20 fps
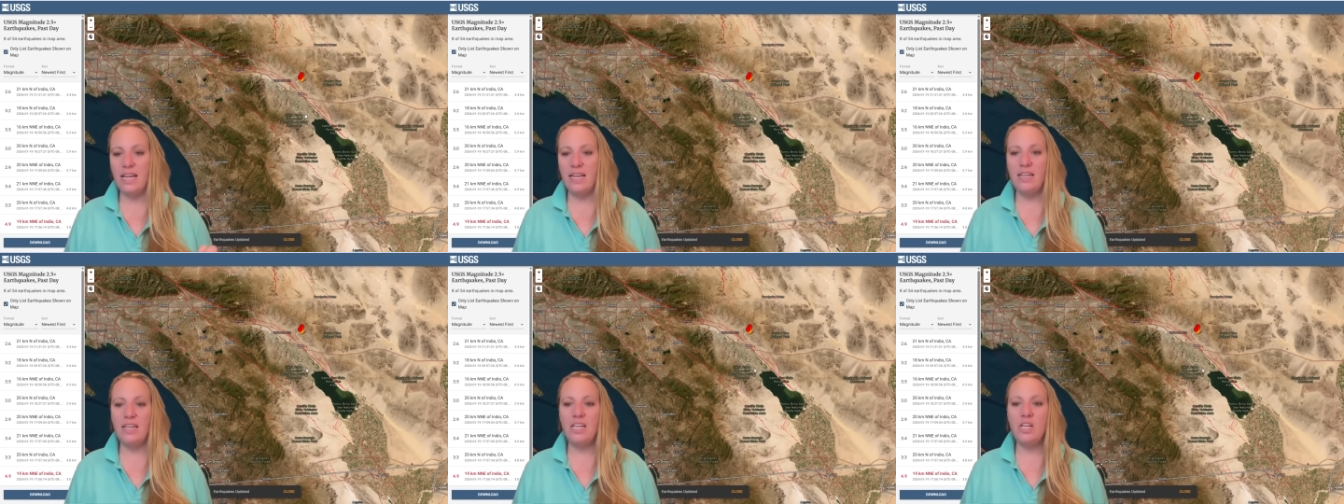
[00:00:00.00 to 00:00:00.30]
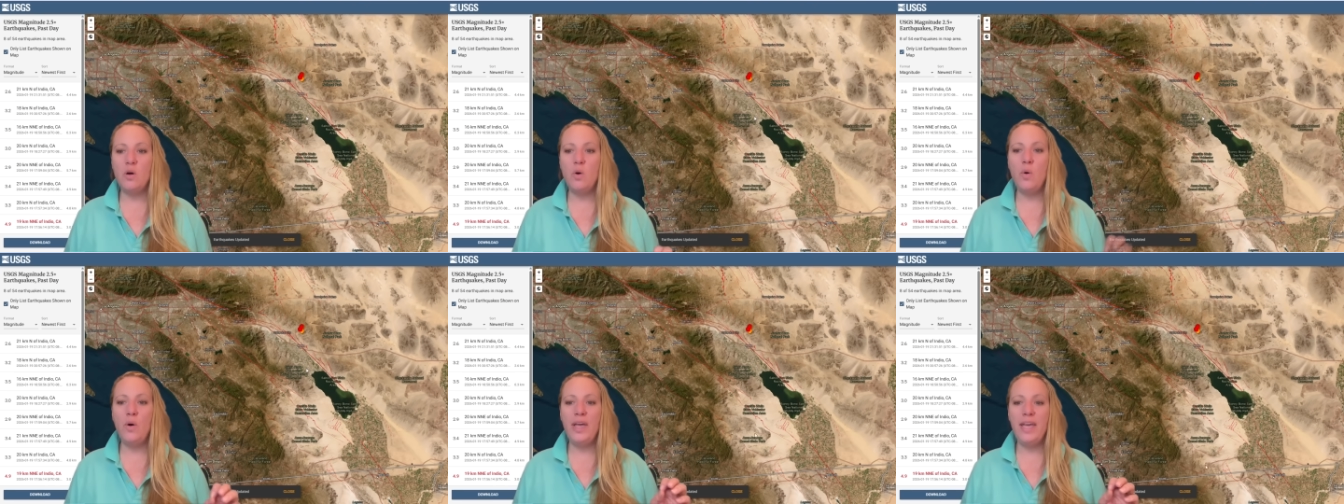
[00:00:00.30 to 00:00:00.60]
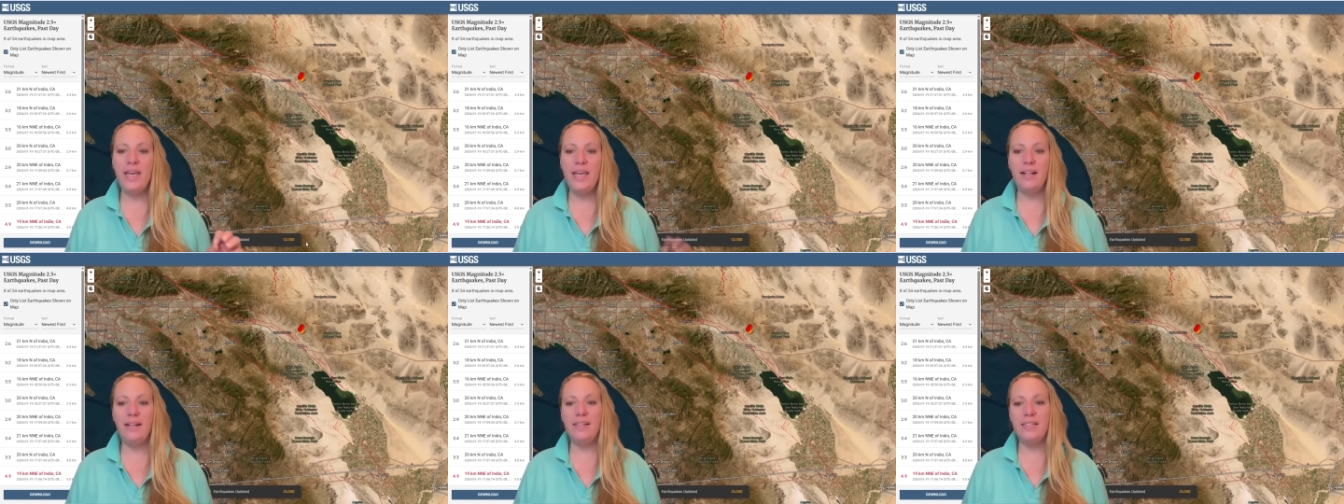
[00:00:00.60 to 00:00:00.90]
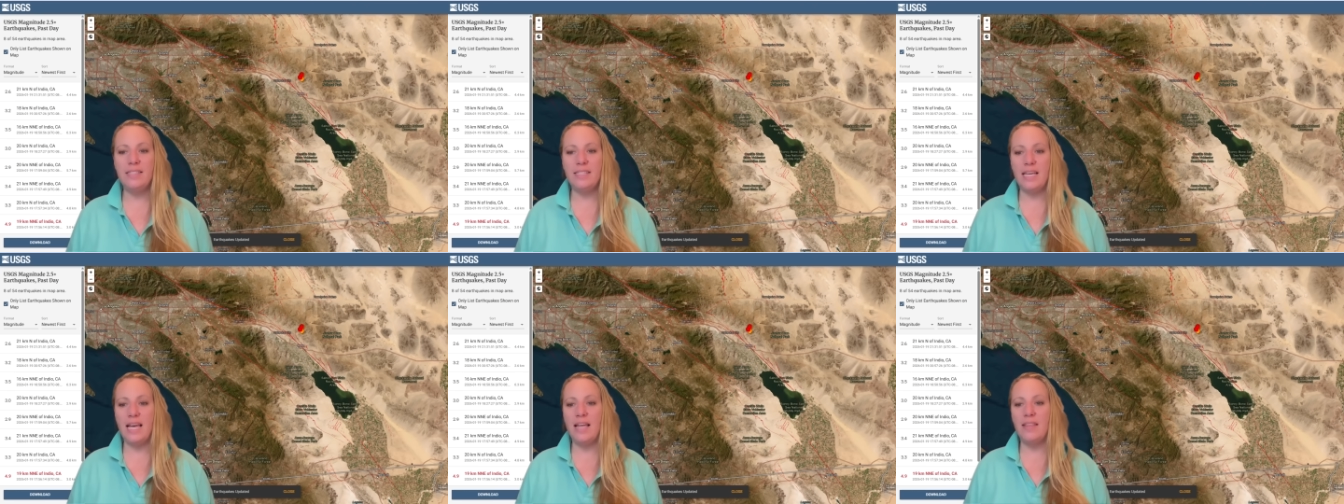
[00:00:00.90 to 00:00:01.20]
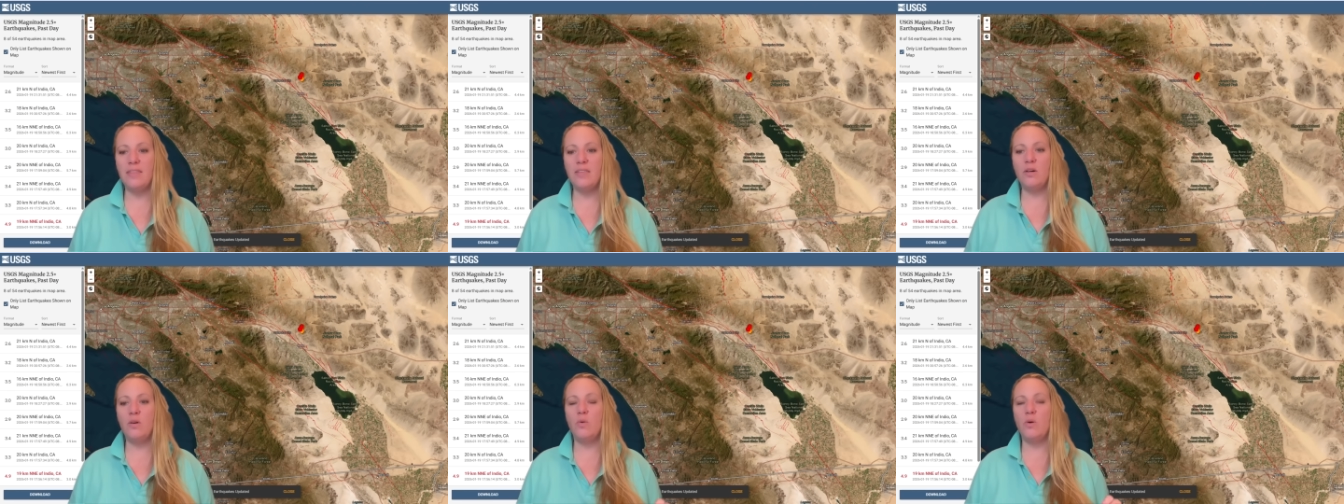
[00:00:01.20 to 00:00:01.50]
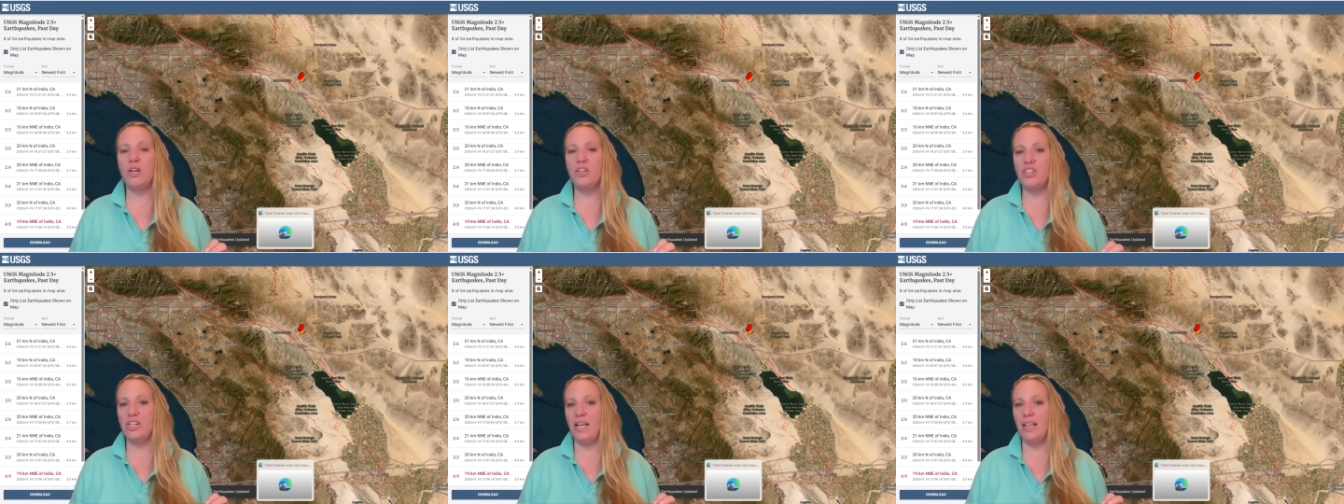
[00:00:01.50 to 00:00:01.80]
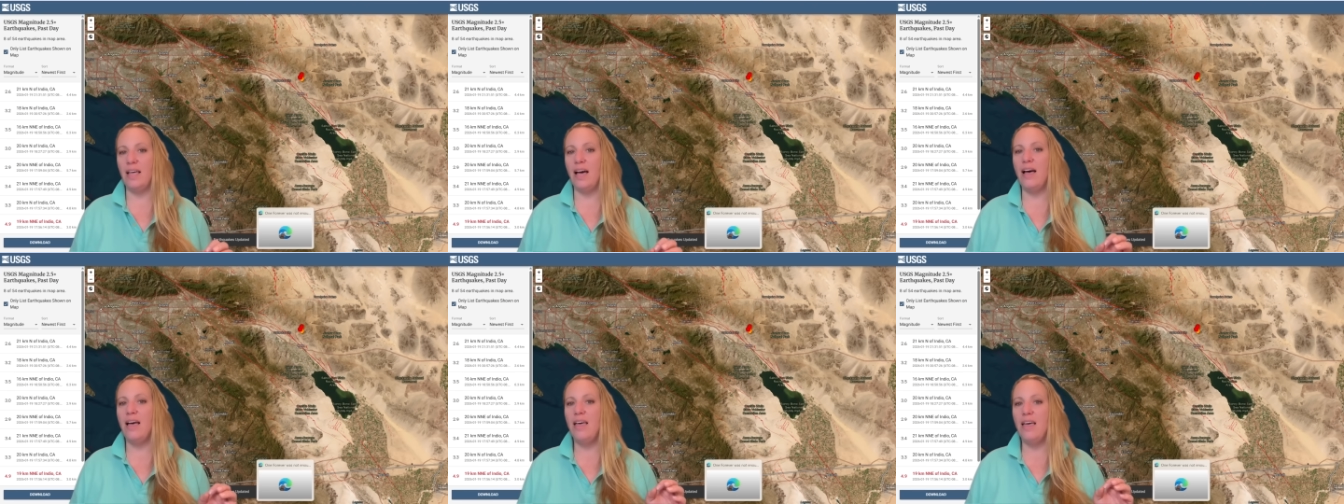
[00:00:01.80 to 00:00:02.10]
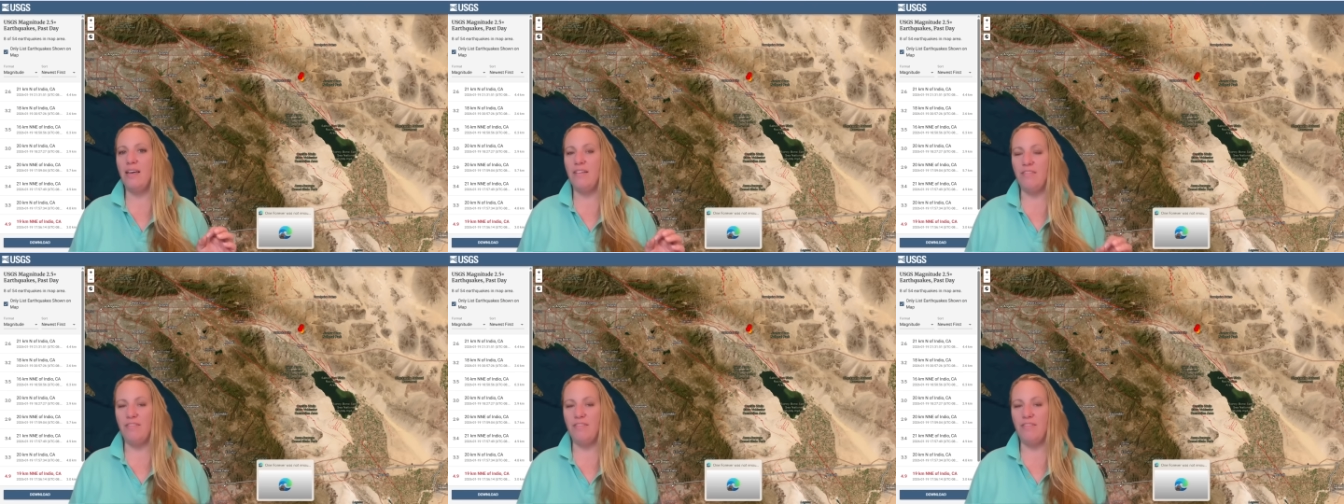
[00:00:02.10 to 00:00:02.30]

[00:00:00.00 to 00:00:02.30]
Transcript: Indio Hills and the Coachella